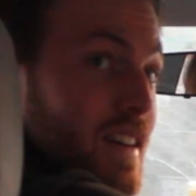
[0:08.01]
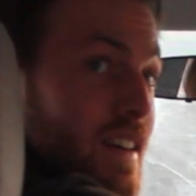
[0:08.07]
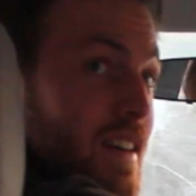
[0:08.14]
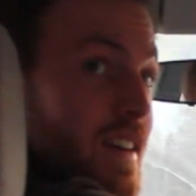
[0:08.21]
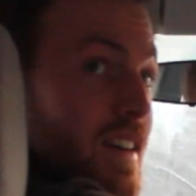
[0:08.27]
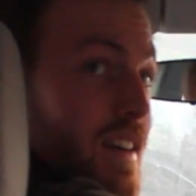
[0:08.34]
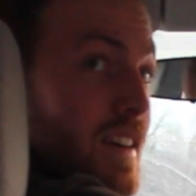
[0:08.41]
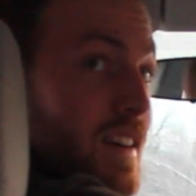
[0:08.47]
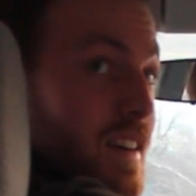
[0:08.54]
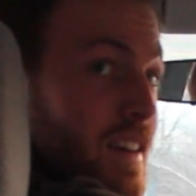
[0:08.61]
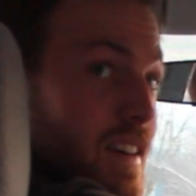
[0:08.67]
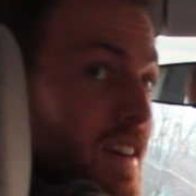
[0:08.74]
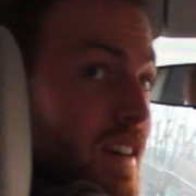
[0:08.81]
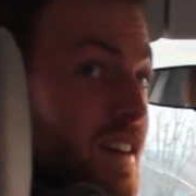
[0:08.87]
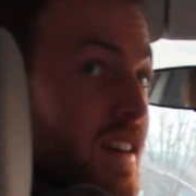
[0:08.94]
So it seems
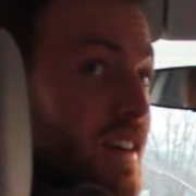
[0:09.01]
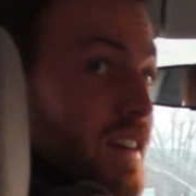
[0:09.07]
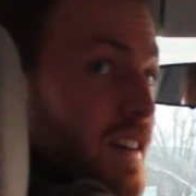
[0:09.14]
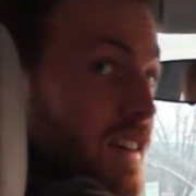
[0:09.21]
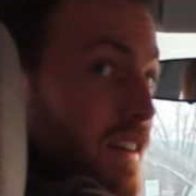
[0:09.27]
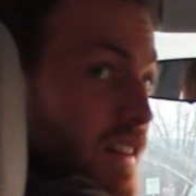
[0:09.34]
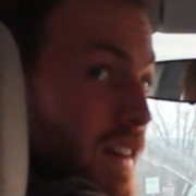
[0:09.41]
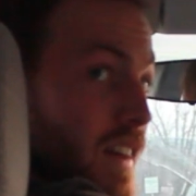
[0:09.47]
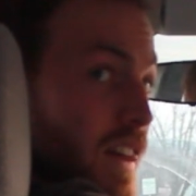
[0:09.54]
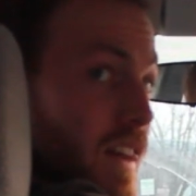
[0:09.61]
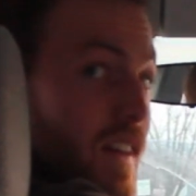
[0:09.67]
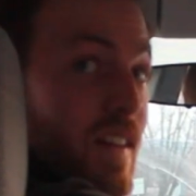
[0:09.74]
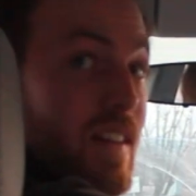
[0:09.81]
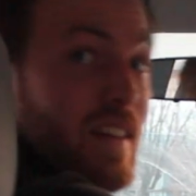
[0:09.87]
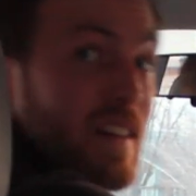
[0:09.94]
like it should be just as easy
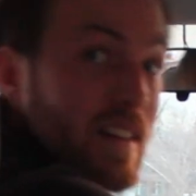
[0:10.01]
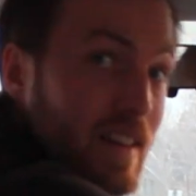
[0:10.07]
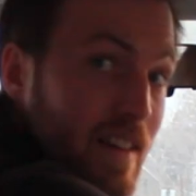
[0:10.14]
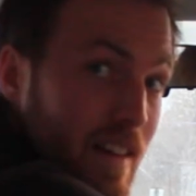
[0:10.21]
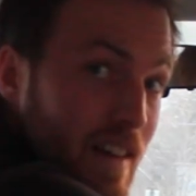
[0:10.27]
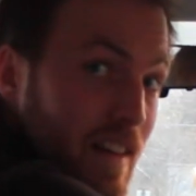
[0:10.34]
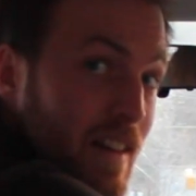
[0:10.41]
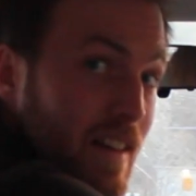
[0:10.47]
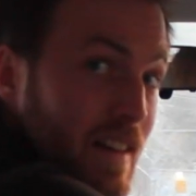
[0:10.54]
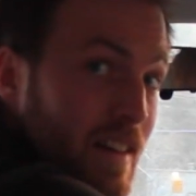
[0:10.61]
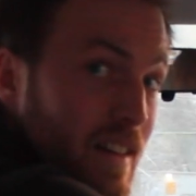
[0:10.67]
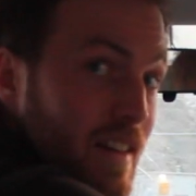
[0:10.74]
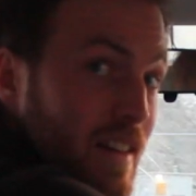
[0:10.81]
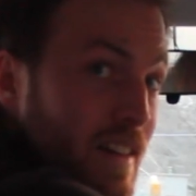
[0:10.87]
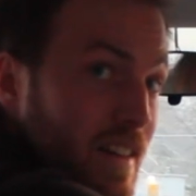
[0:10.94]
to steer going
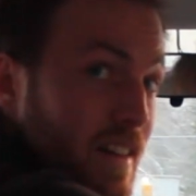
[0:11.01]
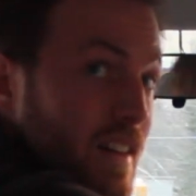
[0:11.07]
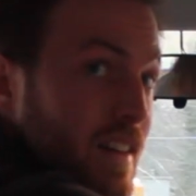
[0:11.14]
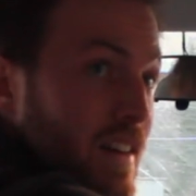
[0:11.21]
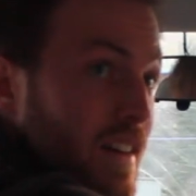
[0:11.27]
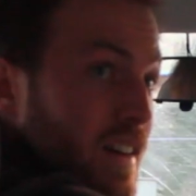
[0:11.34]
backwards as